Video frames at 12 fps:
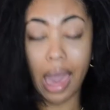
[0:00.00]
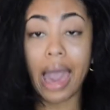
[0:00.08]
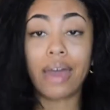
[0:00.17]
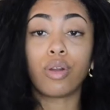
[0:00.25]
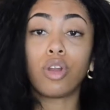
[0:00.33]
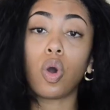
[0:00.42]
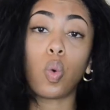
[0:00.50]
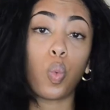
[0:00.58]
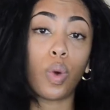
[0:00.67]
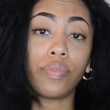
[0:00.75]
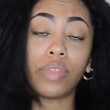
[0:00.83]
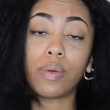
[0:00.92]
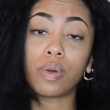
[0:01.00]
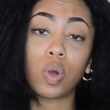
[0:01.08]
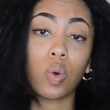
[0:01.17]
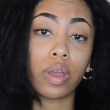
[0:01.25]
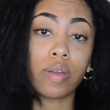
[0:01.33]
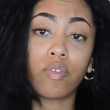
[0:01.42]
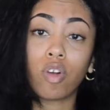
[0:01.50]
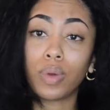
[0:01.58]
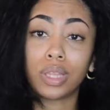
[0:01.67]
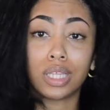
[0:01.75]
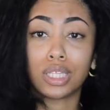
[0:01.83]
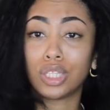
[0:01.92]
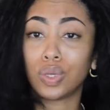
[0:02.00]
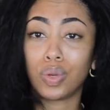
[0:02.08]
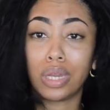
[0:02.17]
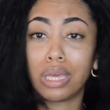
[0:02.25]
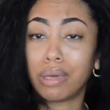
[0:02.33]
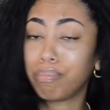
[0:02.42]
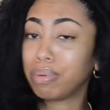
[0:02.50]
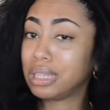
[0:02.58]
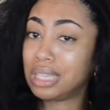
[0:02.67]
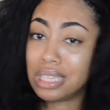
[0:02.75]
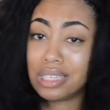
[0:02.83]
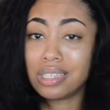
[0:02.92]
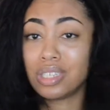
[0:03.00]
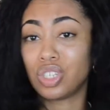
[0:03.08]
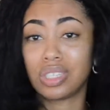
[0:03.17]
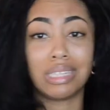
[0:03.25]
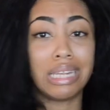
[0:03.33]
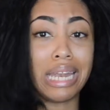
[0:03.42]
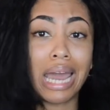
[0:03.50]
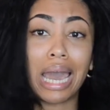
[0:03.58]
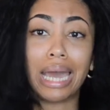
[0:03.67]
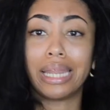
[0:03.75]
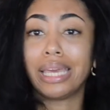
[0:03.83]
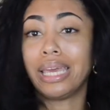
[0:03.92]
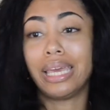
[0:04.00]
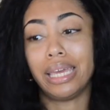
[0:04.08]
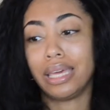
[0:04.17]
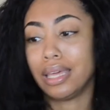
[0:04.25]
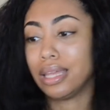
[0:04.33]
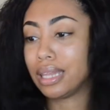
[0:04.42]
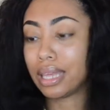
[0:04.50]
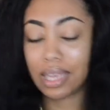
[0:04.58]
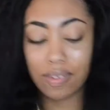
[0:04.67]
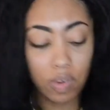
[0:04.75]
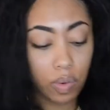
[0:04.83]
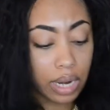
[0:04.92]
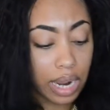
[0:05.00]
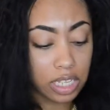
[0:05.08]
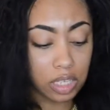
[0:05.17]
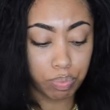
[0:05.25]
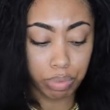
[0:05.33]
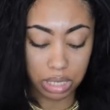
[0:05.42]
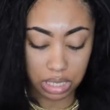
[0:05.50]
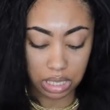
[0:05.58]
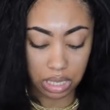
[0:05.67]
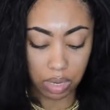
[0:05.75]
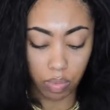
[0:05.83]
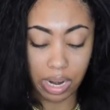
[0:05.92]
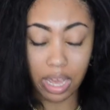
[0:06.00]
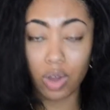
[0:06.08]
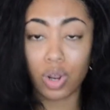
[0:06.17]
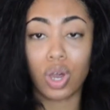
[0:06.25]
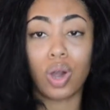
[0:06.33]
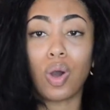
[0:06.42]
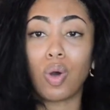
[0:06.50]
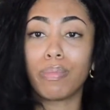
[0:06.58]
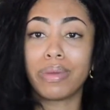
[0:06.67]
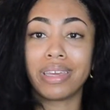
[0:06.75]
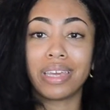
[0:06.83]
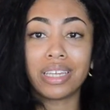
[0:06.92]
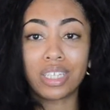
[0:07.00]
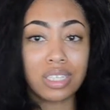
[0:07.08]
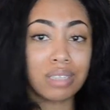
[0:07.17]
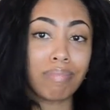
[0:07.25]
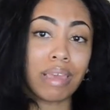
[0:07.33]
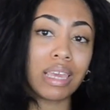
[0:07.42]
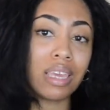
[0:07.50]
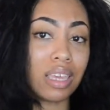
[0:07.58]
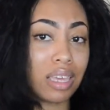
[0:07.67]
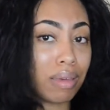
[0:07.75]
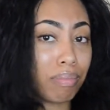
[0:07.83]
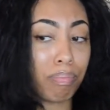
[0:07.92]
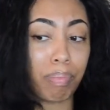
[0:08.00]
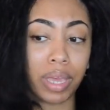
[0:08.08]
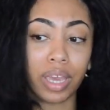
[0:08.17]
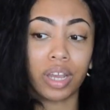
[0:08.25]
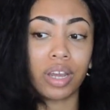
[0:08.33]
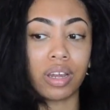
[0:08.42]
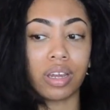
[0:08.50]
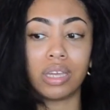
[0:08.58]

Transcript: I don't know what they were going for with this unit, but this is just not it. Like, even when I spritzed it, when I go to comb it, it's just making it bigger.